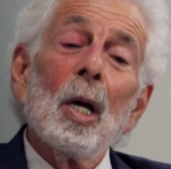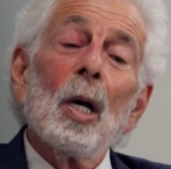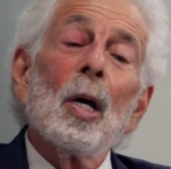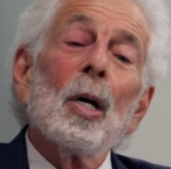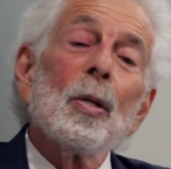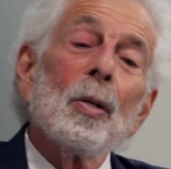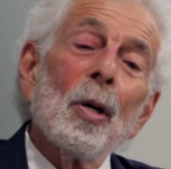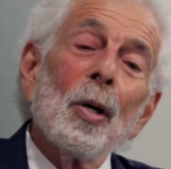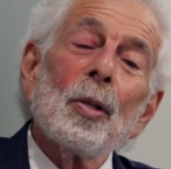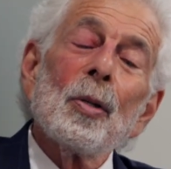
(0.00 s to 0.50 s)

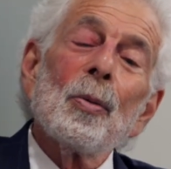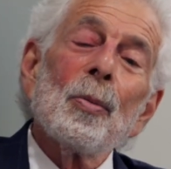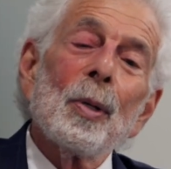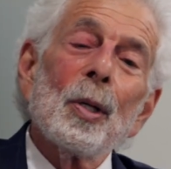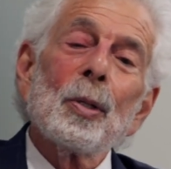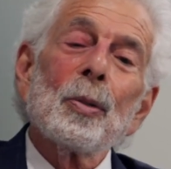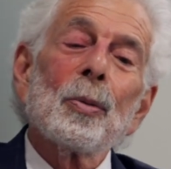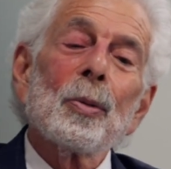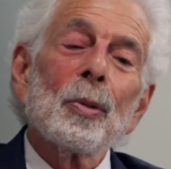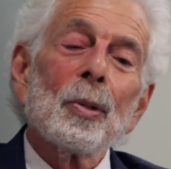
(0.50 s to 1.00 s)
Another
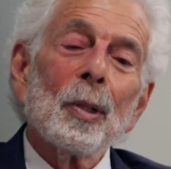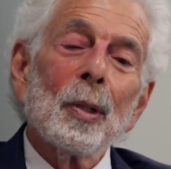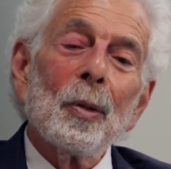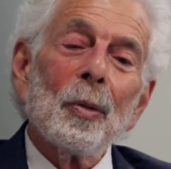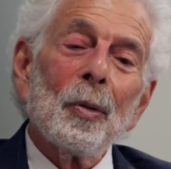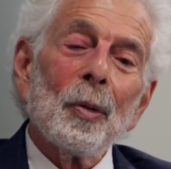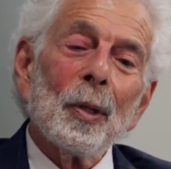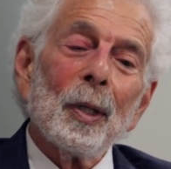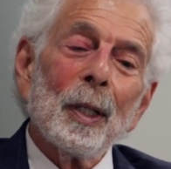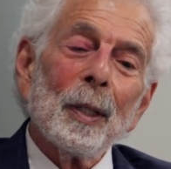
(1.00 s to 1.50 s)
interesting
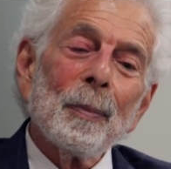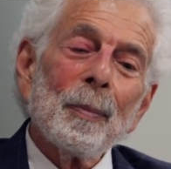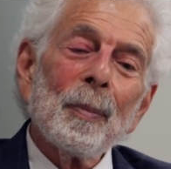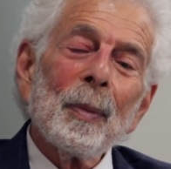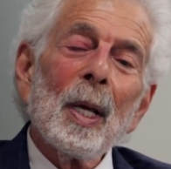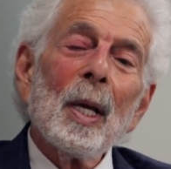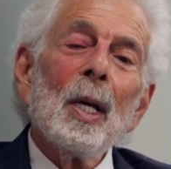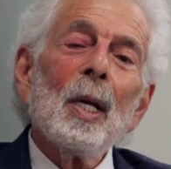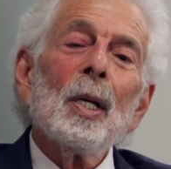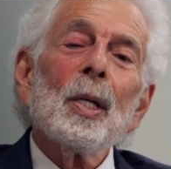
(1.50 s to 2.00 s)
thing
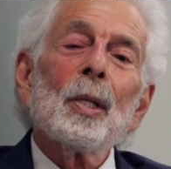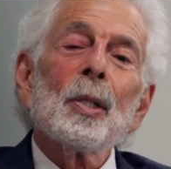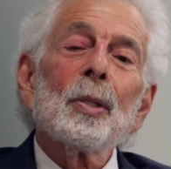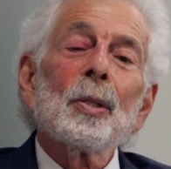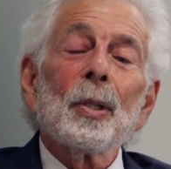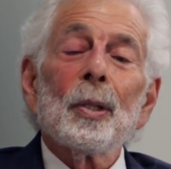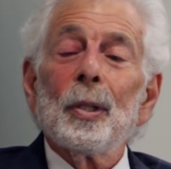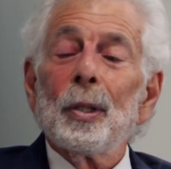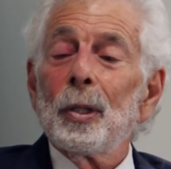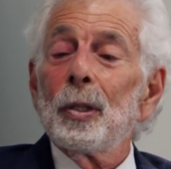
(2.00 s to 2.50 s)
is
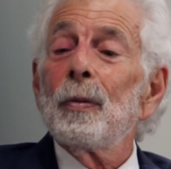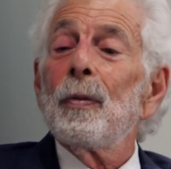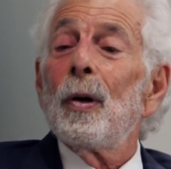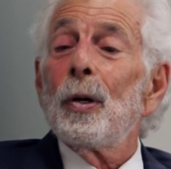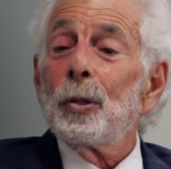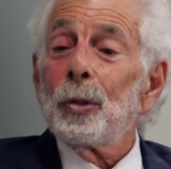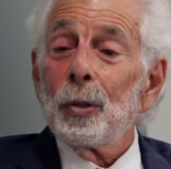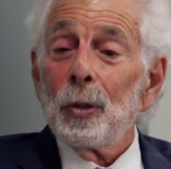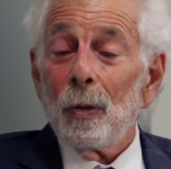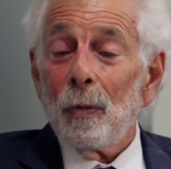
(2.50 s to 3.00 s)
the
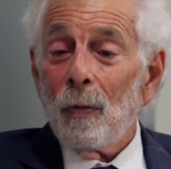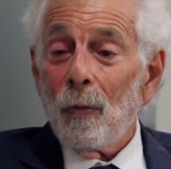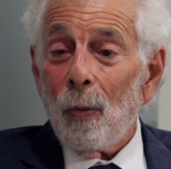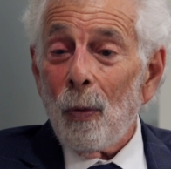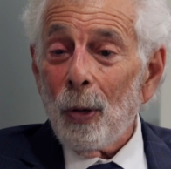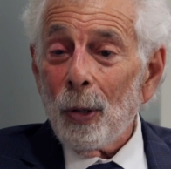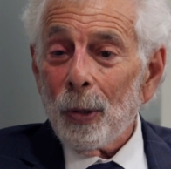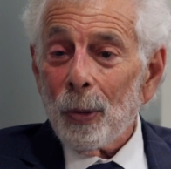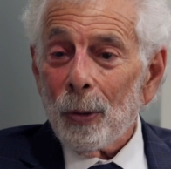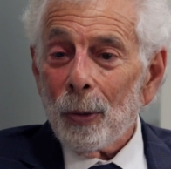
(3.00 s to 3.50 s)
dysfunctional
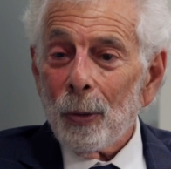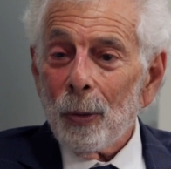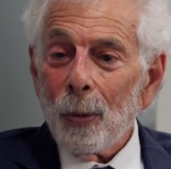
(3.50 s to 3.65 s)
voider,